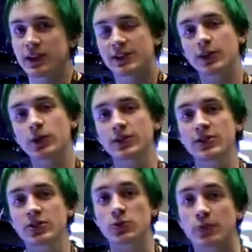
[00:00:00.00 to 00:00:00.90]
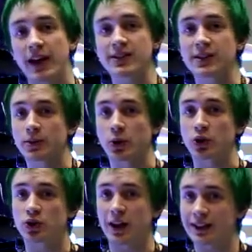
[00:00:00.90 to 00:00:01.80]
Seahorses do best in about
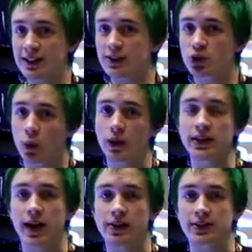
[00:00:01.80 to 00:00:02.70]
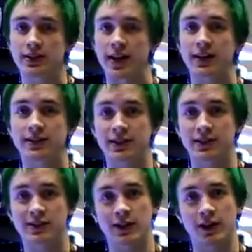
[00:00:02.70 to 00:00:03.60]
at least a 20-gallon tank
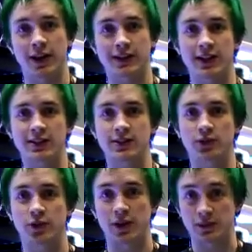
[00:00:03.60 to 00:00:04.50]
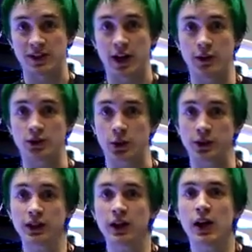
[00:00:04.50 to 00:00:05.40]
destined for themselves
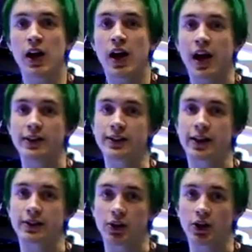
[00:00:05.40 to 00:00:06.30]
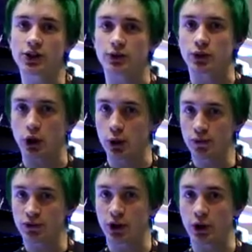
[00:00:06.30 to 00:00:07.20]
only, and they like lots of low
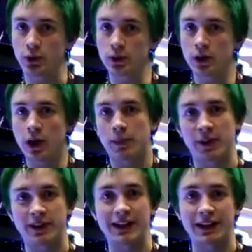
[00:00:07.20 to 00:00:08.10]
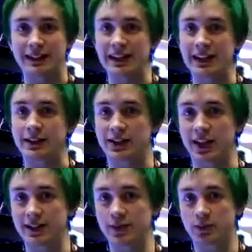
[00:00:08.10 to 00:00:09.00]
flow, but they need
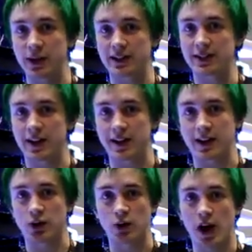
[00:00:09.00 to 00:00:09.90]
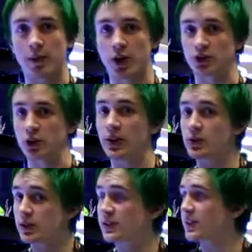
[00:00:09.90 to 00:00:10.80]
tons of places that they can grab onto. As
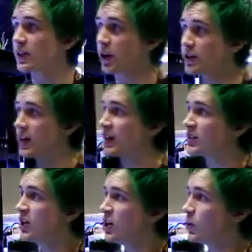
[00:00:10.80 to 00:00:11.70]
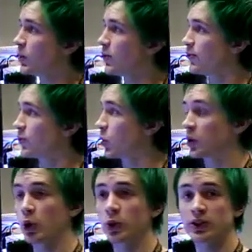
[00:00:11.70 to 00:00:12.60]
you can see in our tank, we have
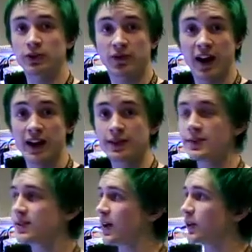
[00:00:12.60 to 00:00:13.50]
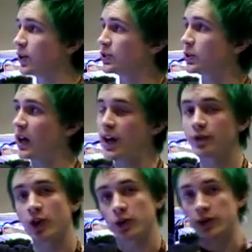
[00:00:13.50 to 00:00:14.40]
Gorgonian fans and also
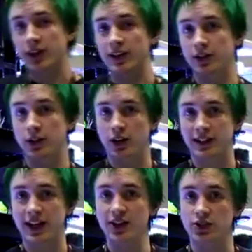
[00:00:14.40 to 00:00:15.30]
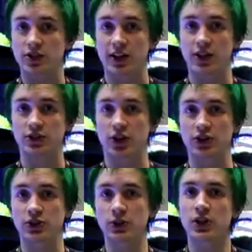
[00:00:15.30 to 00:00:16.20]
live rock that they can attach their tails
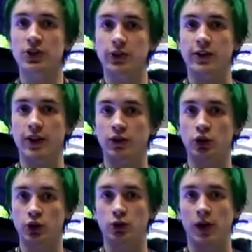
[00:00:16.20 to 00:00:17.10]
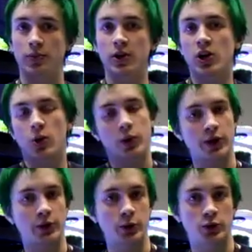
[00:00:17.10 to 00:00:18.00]
onto so that they have a good grip.
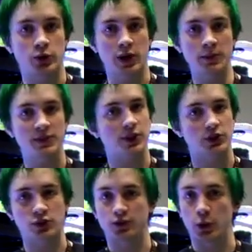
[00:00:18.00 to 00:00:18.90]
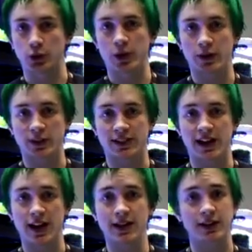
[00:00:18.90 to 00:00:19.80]
Without those grips, they'll just float around the
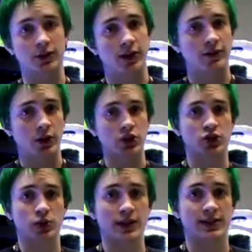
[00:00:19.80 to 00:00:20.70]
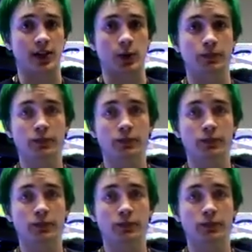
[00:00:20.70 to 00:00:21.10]
tank and they'll get very stressed out.